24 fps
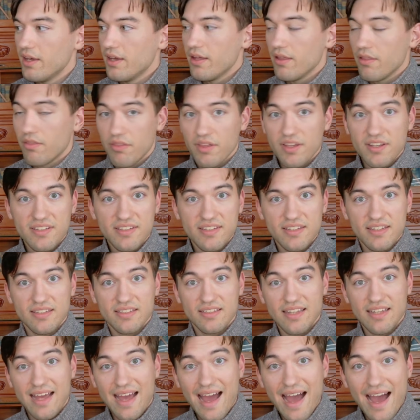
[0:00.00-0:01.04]
This is
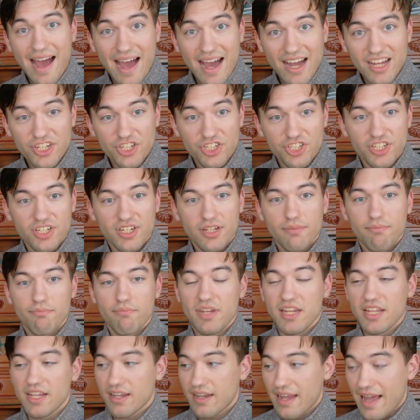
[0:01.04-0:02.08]
ash,
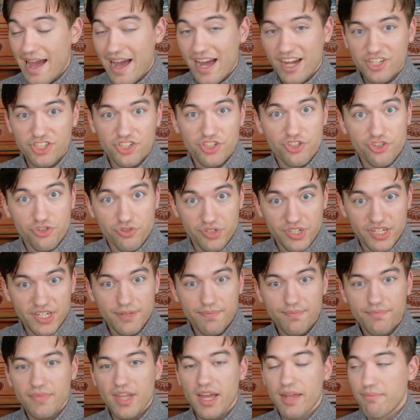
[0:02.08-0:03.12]
meaning an ash tree,
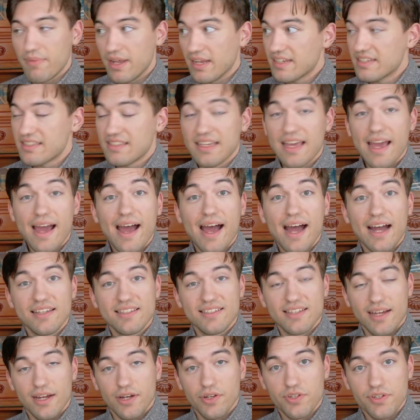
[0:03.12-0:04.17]
and makes the ah
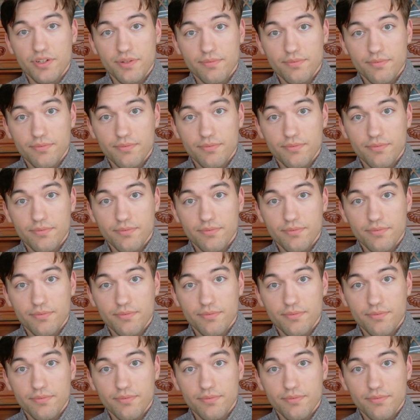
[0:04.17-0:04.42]
sound.